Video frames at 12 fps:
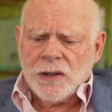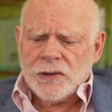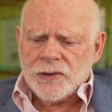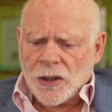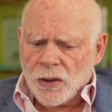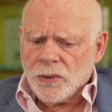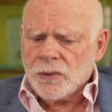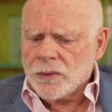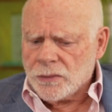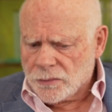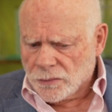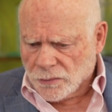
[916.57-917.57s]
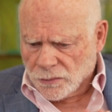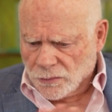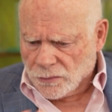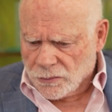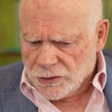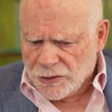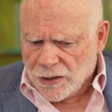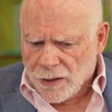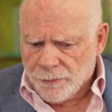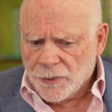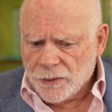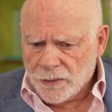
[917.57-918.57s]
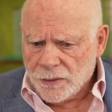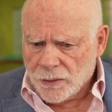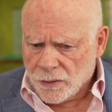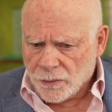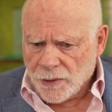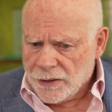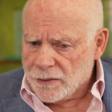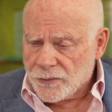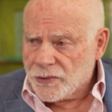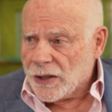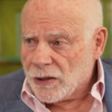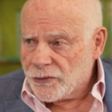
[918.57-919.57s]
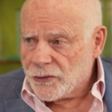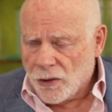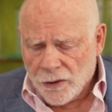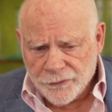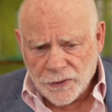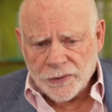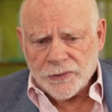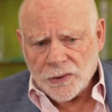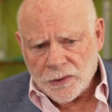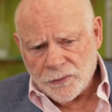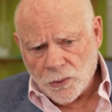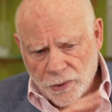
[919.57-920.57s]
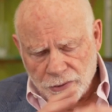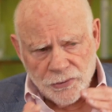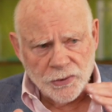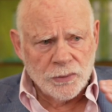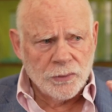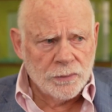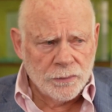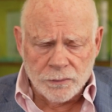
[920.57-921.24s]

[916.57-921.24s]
So we set up a great sales office, and of course you